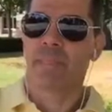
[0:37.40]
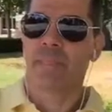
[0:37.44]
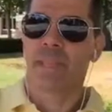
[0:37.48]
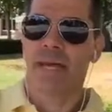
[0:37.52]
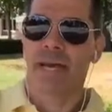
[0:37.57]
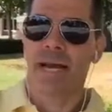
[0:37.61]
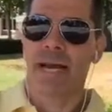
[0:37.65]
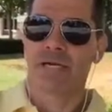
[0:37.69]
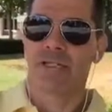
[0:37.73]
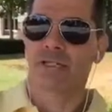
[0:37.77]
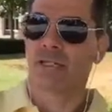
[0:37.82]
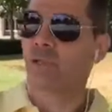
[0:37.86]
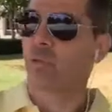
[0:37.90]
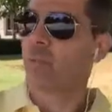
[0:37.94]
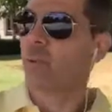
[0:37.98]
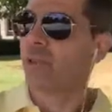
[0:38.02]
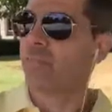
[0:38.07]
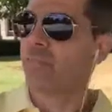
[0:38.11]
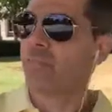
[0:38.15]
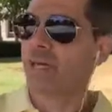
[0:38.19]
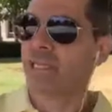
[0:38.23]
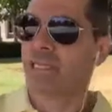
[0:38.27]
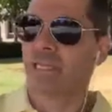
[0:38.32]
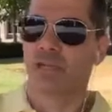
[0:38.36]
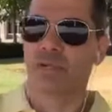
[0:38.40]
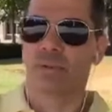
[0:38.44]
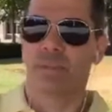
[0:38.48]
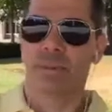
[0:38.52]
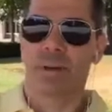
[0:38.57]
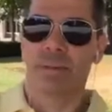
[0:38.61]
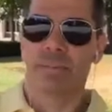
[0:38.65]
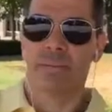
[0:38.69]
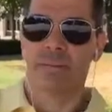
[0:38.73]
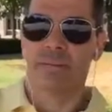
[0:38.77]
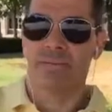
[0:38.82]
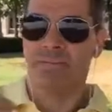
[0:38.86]
Actually, the one thing that you'll
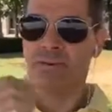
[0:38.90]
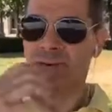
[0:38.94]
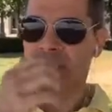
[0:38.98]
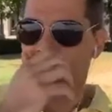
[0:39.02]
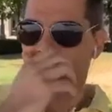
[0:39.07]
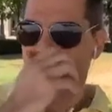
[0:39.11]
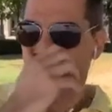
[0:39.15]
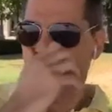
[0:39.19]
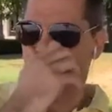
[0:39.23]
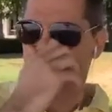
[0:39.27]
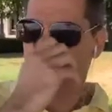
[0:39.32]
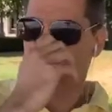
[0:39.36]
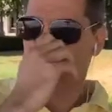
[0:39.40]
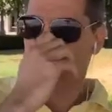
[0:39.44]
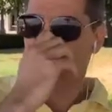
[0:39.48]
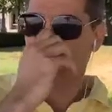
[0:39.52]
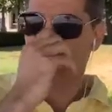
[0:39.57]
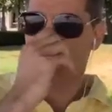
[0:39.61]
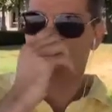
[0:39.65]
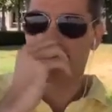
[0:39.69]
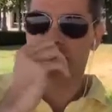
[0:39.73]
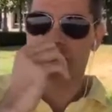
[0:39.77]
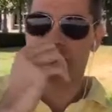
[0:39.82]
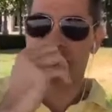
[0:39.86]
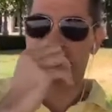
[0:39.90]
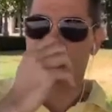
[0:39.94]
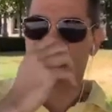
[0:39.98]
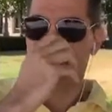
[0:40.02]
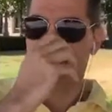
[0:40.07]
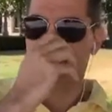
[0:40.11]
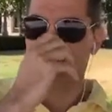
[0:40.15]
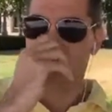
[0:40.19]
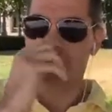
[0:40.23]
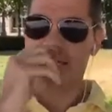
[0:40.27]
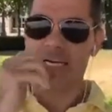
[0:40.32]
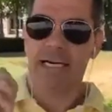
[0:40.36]
probably find here that you
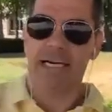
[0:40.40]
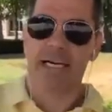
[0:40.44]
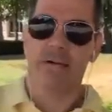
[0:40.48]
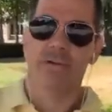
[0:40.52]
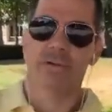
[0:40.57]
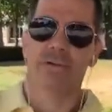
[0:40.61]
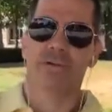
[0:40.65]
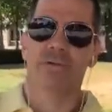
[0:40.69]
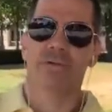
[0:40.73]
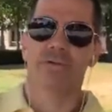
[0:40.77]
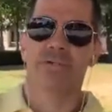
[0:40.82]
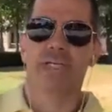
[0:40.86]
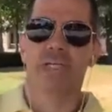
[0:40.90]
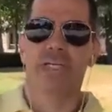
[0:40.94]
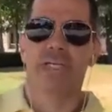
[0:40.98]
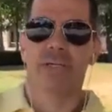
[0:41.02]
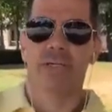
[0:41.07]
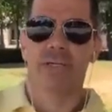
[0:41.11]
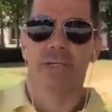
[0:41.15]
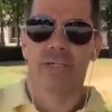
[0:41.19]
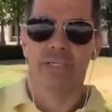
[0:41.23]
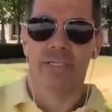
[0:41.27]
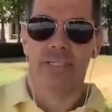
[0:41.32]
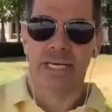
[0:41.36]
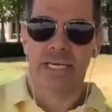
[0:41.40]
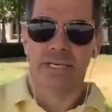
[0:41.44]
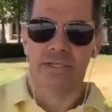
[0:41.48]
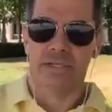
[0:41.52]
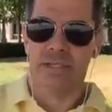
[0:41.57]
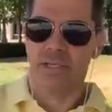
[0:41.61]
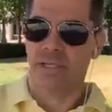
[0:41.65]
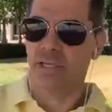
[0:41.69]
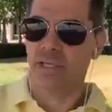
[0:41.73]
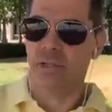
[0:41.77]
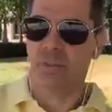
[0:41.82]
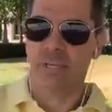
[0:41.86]
should check out and you'll see here is actually
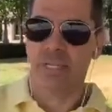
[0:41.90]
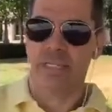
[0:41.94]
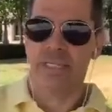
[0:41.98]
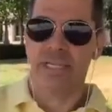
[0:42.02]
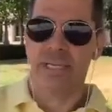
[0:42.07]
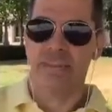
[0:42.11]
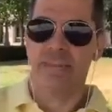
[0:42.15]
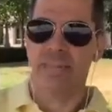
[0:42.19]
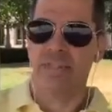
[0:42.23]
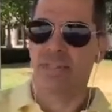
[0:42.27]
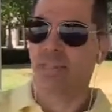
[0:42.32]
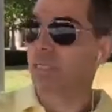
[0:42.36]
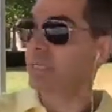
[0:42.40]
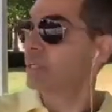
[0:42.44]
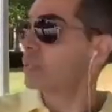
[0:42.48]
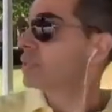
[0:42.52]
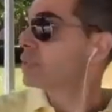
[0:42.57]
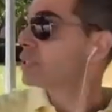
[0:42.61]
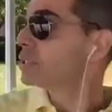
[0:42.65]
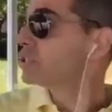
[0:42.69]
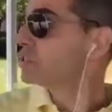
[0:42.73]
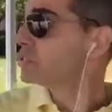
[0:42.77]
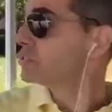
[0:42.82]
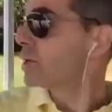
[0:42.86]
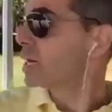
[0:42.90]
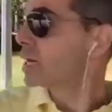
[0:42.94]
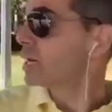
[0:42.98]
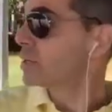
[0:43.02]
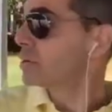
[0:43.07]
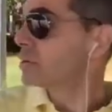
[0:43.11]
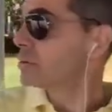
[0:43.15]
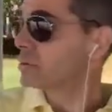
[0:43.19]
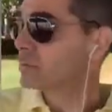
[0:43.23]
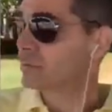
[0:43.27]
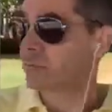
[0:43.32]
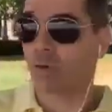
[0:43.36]
the U.S. Embassy, which is right
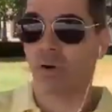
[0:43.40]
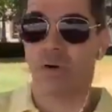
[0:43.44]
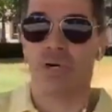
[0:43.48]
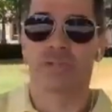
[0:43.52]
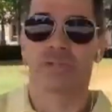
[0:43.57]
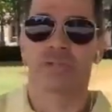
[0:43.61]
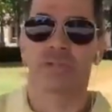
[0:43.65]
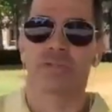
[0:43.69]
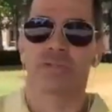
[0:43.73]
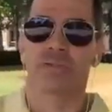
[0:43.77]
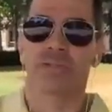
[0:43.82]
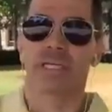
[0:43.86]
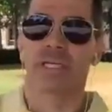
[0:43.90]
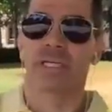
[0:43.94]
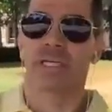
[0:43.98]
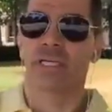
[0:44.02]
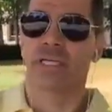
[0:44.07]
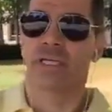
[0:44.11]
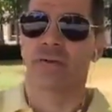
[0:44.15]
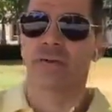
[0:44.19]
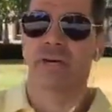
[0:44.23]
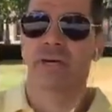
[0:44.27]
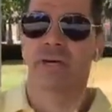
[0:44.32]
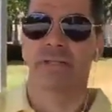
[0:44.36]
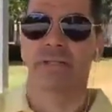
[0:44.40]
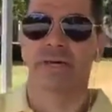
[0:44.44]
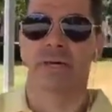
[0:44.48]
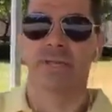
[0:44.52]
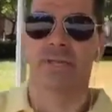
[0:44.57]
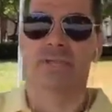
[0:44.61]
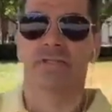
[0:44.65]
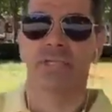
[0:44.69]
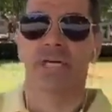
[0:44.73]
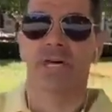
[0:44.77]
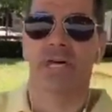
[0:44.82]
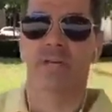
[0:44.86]
across the street here, right on the other
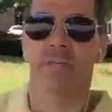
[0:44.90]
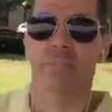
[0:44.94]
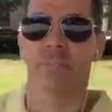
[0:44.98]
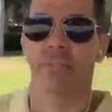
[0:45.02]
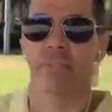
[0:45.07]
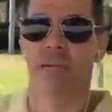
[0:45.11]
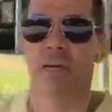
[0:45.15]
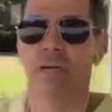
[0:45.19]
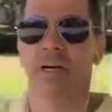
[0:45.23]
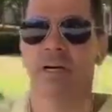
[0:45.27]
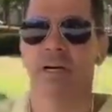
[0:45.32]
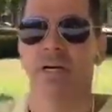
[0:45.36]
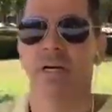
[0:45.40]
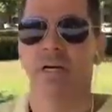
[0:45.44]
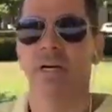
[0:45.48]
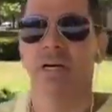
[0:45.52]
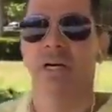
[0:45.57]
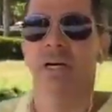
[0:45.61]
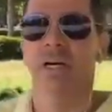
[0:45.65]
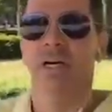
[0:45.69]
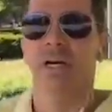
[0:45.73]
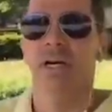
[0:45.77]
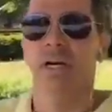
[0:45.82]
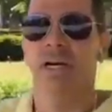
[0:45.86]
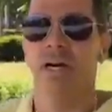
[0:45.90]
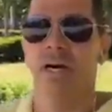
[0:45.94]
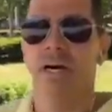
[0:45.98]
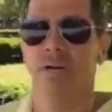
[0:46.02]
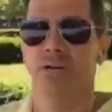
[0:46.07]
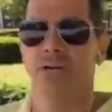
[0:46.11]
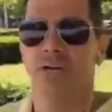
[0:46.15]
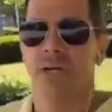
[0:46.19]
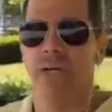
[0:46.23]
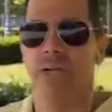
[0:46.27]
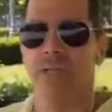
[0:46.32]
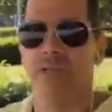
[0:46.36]
side of the park. I'll
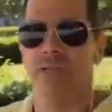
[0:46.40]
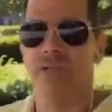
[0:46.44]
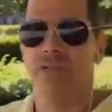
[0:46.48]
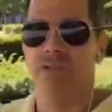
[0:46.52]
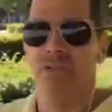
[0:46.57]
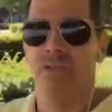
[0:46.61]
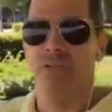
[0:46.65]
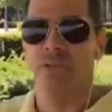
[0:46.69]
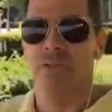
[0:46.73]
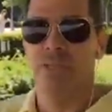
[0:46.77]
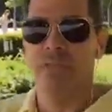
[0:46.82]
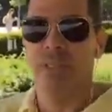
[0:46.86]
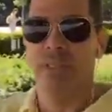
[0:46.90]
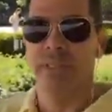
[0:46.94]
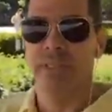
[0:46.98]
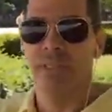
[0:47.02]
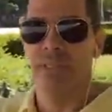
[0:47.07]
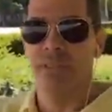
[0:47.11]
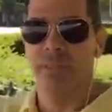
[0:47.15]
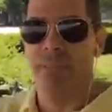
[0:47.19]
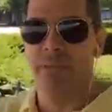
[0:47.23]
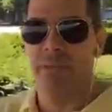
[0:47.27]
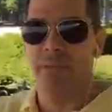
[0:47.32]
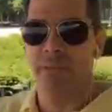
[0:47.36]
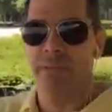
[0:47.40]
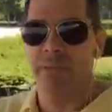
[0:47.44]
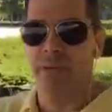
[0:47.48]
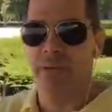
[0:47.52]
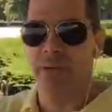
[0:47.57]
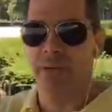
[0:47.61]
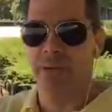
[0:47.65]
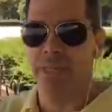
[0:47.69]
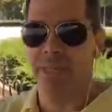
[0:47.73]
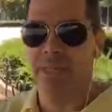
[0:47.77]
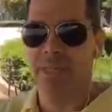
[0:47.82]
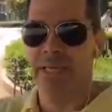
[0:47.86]
try to show you a little bit of the
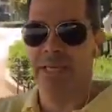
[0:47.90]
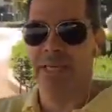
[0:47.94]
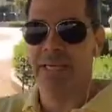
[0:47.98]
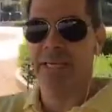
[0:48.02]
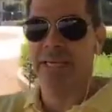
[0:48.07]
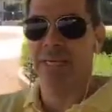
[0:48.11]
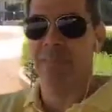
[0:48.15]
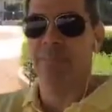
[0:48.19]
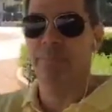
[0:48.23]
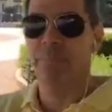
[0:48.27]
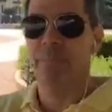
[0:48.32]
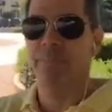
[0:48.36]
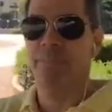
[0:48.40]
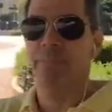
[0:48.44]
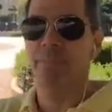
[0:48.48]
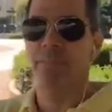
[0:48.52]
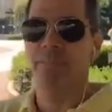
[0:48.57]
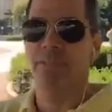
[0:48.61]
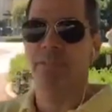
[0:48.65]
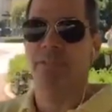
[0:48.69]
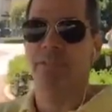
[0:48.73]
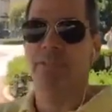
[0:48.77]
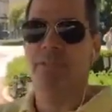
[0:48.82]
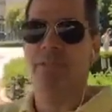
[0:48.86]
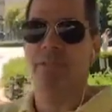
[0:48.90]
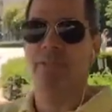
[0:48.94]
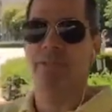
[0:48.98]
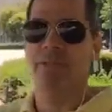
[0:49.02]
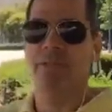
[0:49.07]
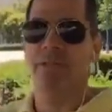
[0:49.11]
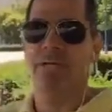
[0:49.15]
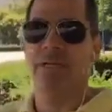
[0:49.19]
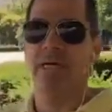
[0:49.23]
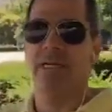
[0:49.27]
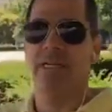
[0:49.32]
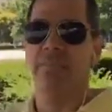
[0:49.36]
park as I can, but because it's
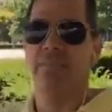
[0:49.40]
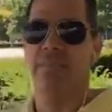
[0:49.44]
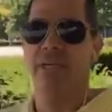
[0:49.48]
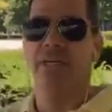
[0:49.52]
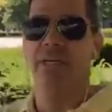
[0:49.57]
summertime,